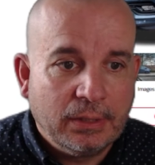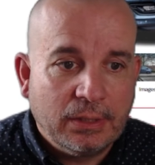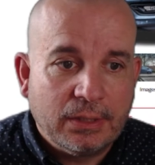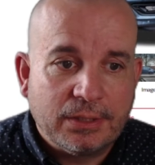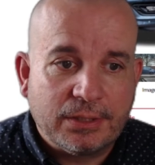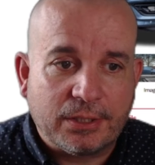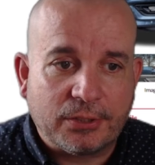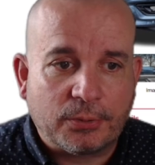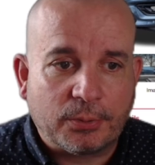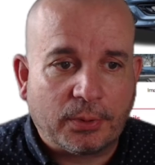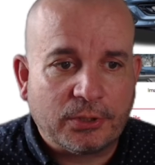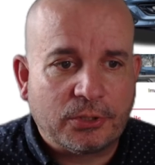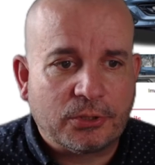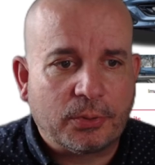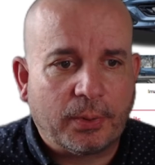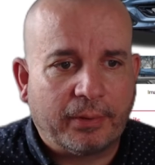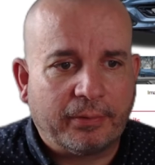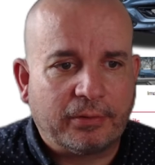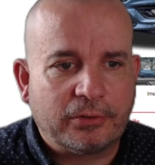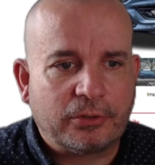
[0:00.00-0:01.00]
So this one's
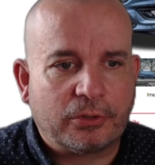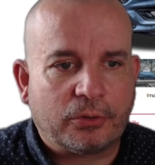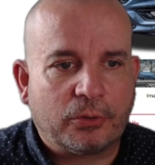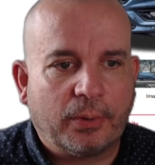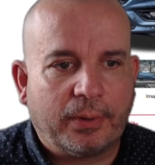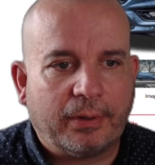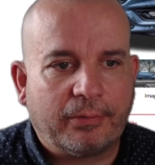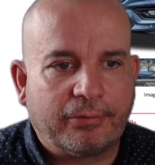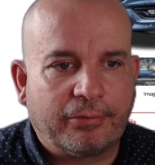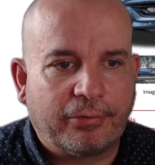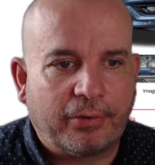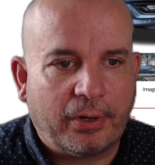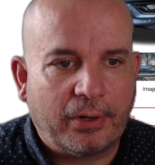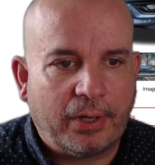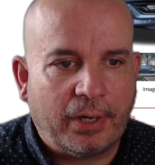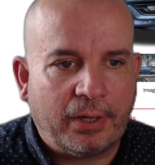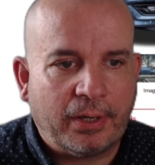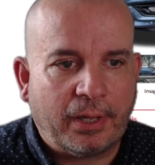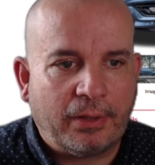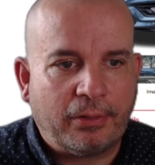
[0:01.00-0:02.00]
£1,200 up front
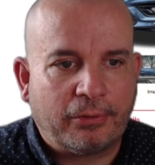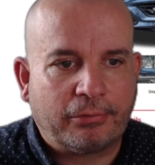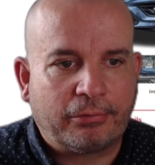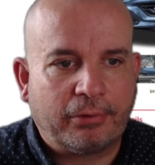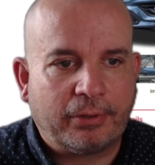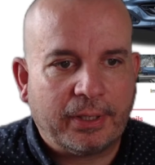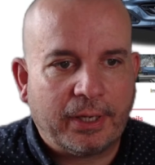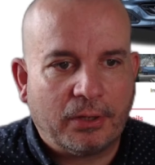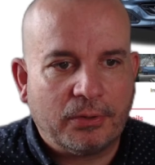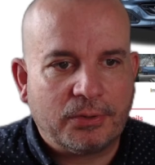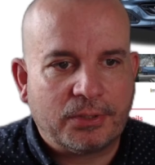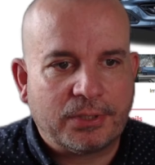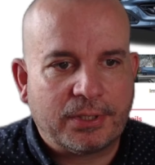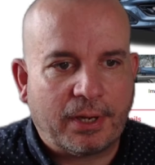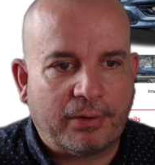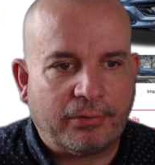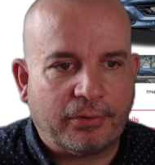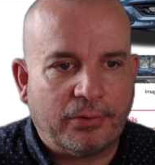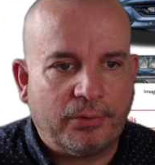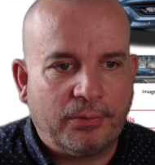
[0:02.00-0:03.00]
and then
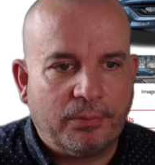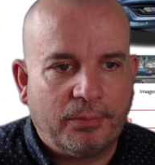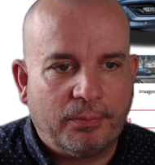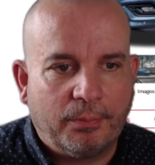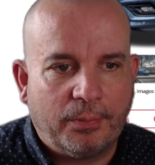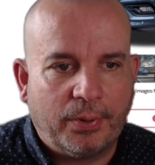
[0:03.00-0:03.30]
£307